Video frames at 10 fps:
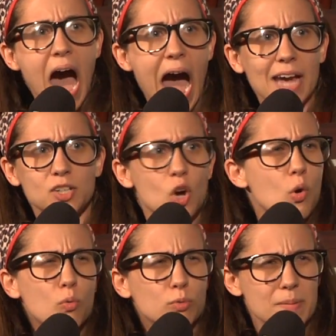I
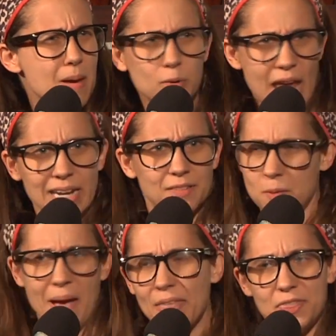don't remember any of the
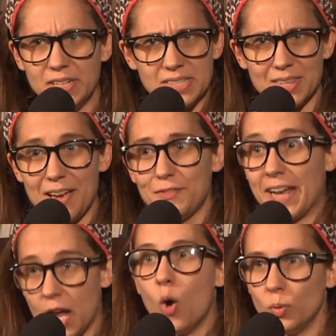bad things in life. Like,
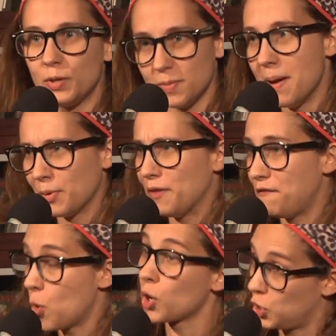I only remember the
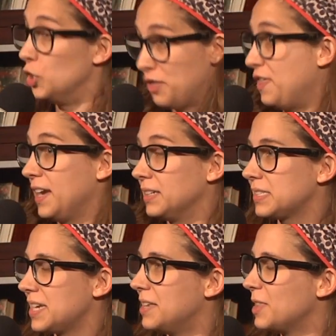4 good
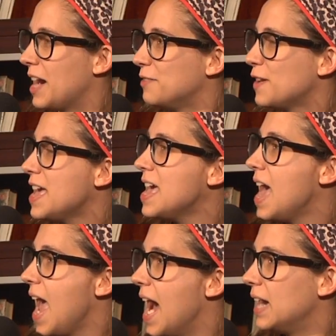things in
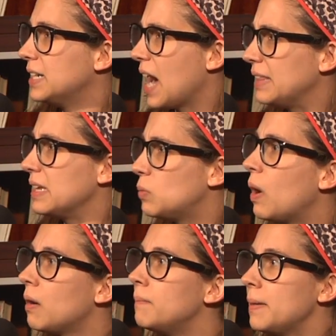life. And I think,
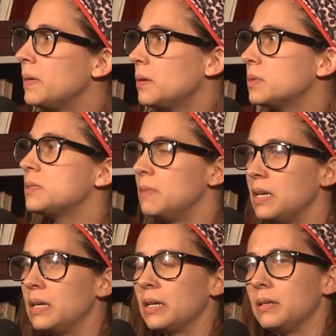well, maybe it was me,
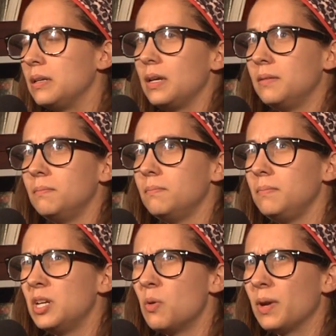and
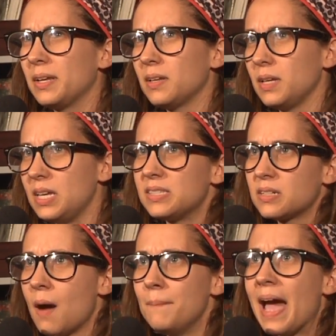you know, like, he's
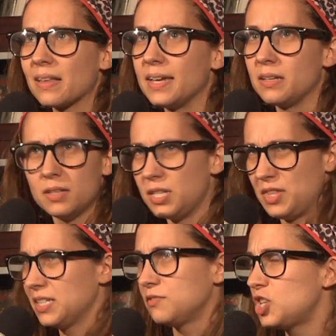come back, like,
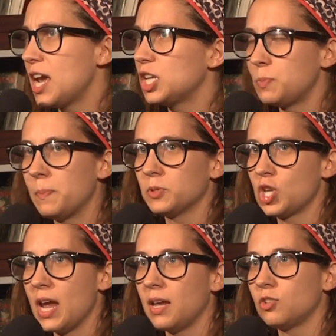things have changed, people
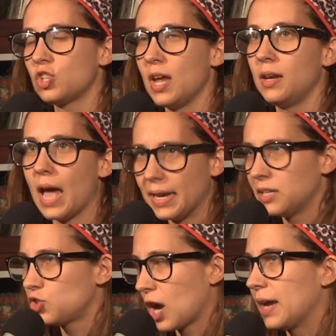change, and I
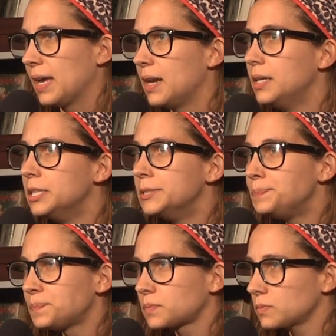can try again.
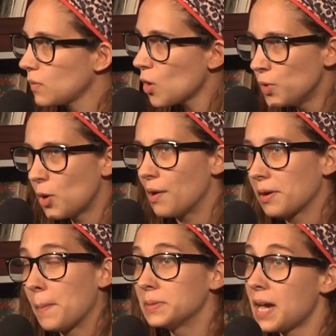We go out a
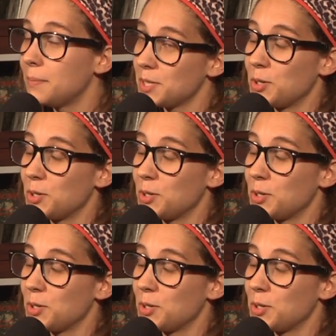couple times.